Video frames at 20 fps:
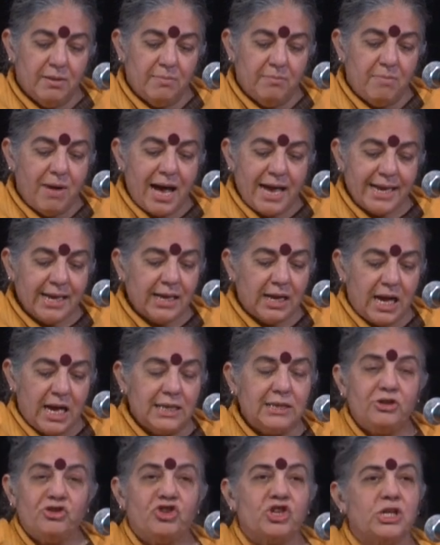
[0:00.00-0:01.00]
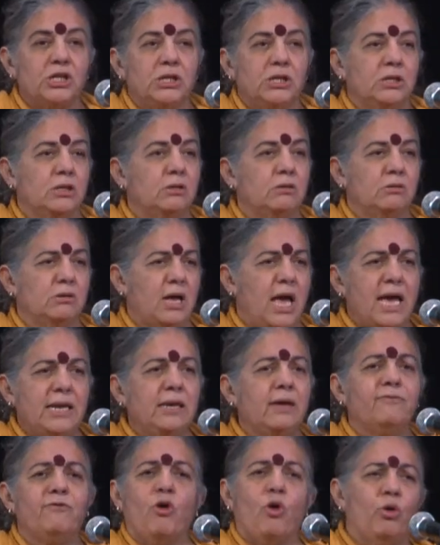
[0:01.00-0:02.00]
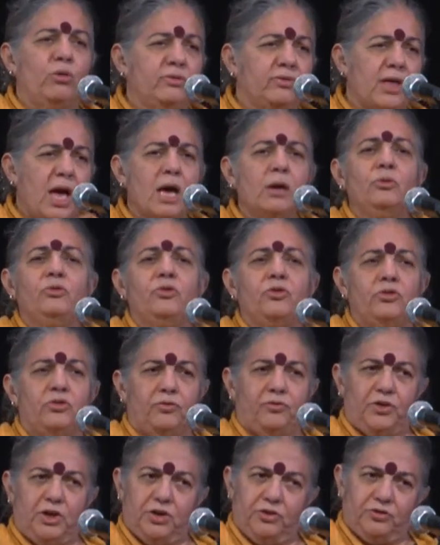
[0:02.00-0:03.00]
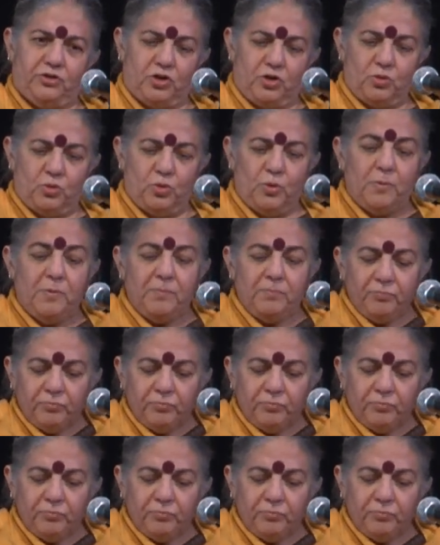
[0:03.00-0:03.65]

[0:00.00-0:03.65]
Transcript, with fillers: My culture had evolved thousands of years ago,